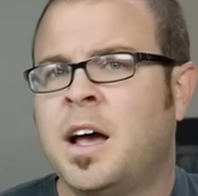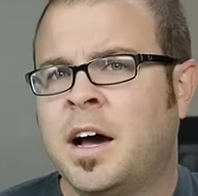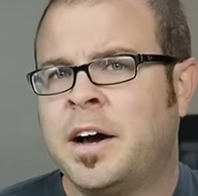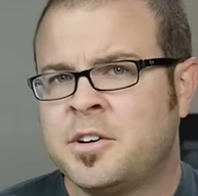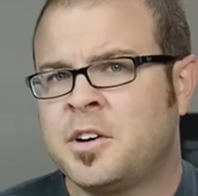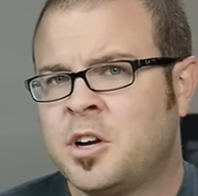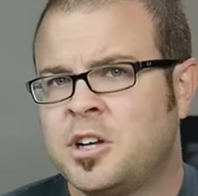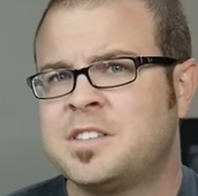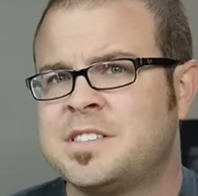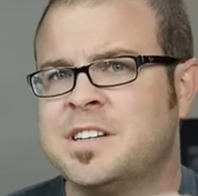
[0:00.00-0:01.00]
one hundred
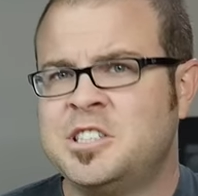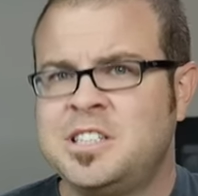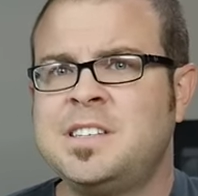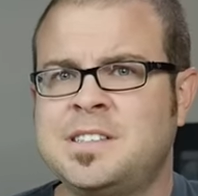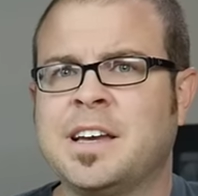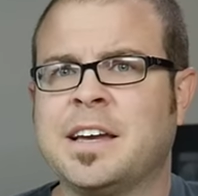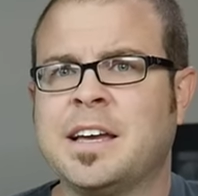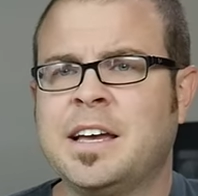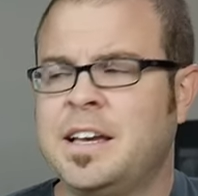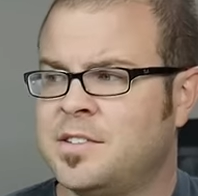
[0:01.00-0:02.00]
hertz G-Sync
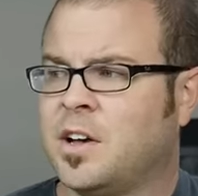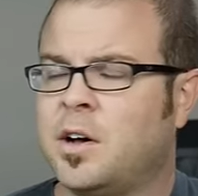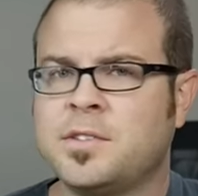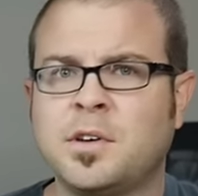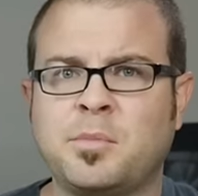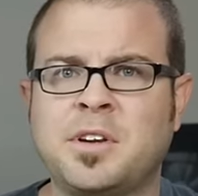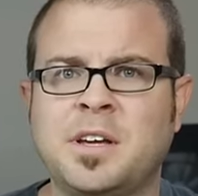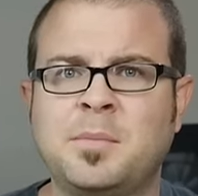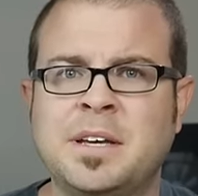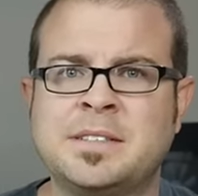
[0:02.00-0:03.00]
is also pretty
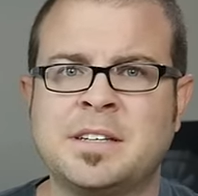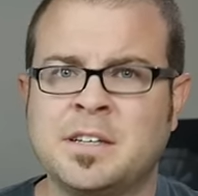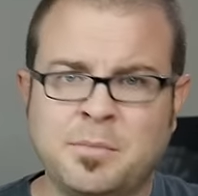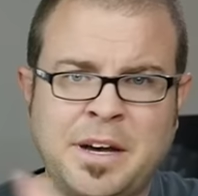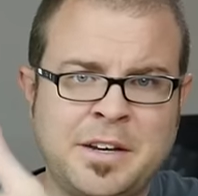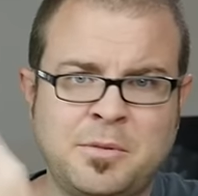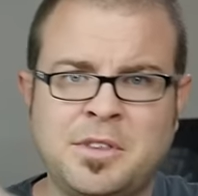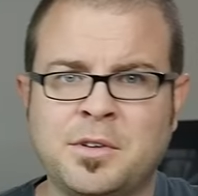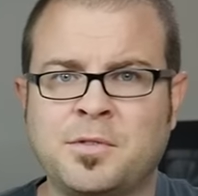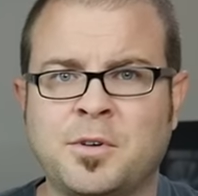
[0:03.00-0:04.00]
amazing, combined with
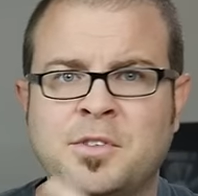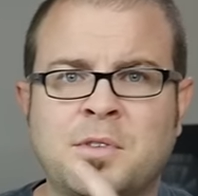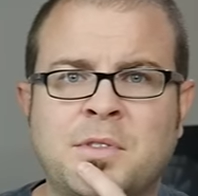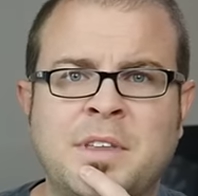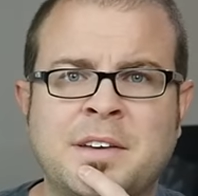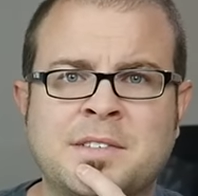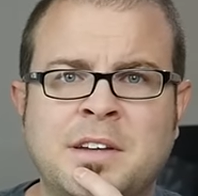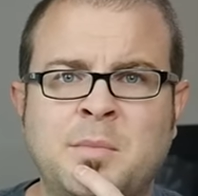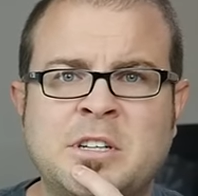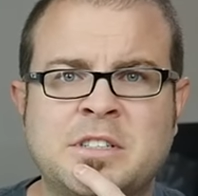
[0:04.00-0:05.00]
those first things that
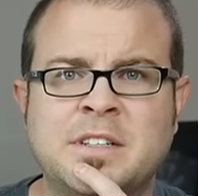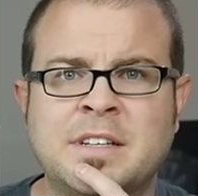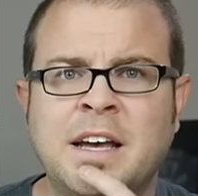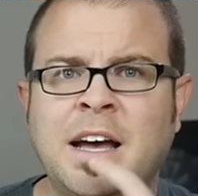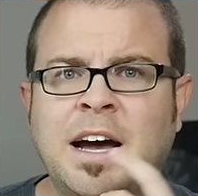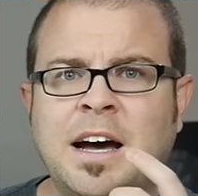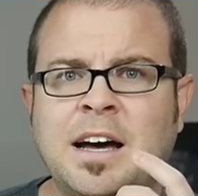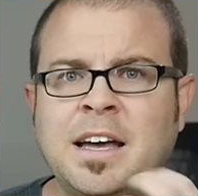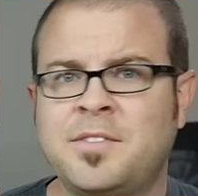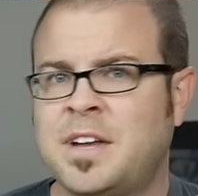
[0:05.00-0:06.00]
I mentioned.
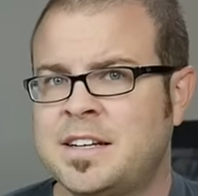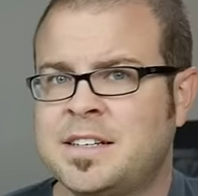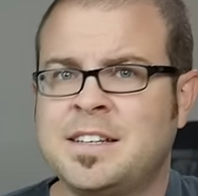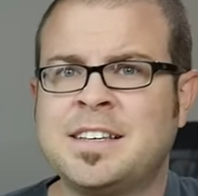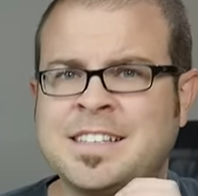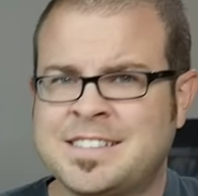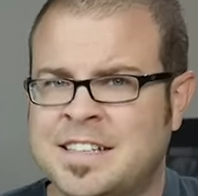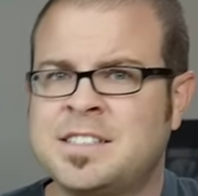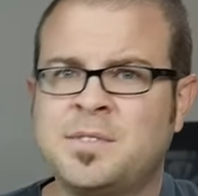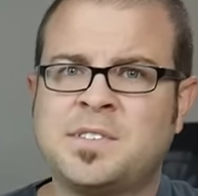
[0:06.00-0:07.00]
Uh, I have not done
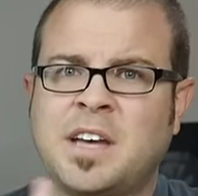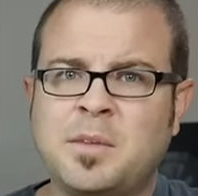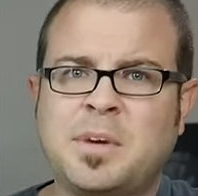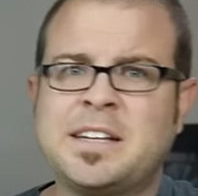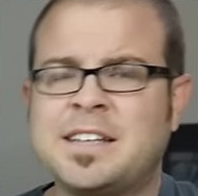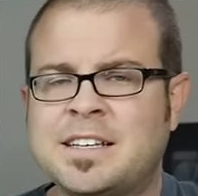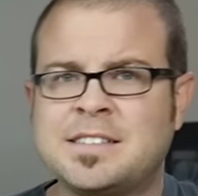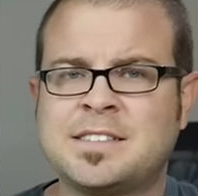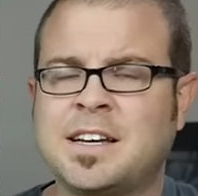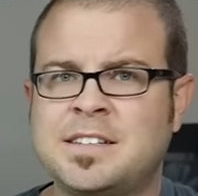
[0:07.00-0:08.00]
extensive side-by-side
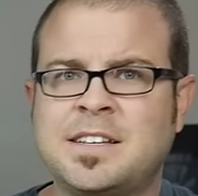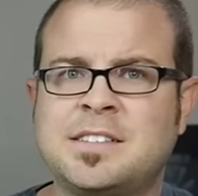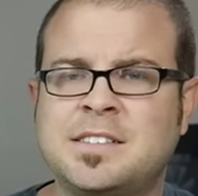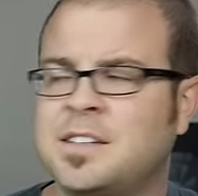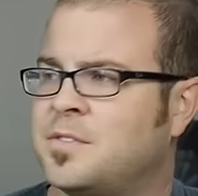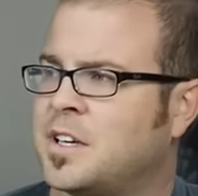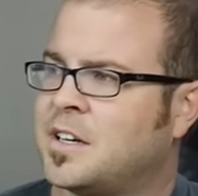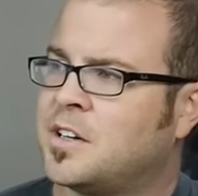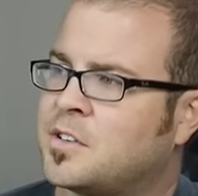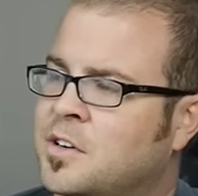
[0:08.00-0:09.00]
te side testing of like
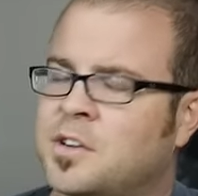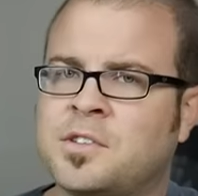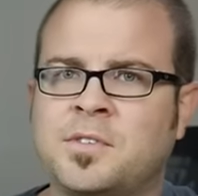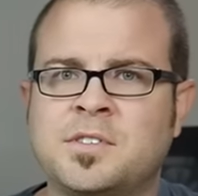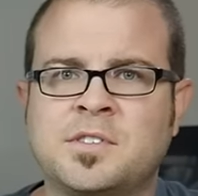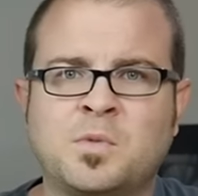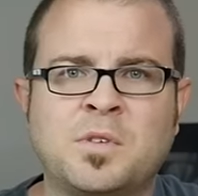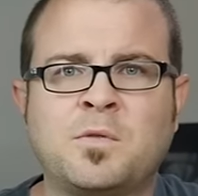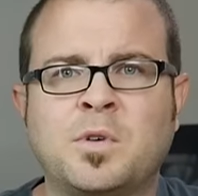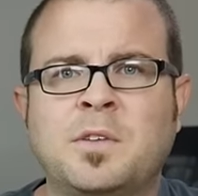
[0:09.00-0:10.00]
one hundred hertz versus
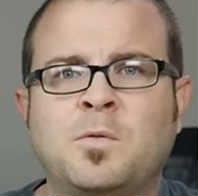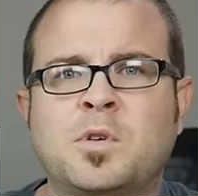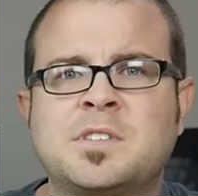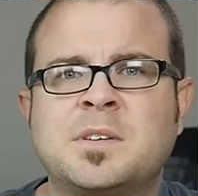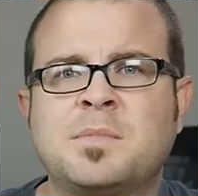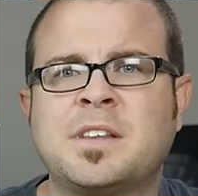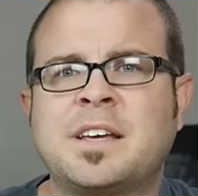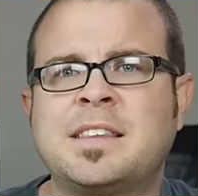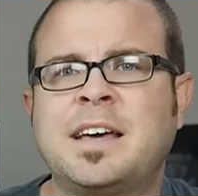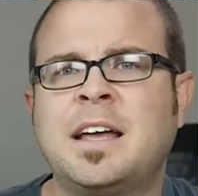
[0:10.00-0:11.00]
one forty-four or something
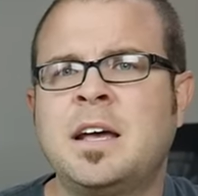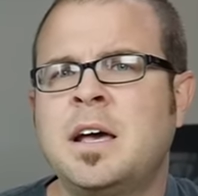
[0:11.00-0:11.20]
like that,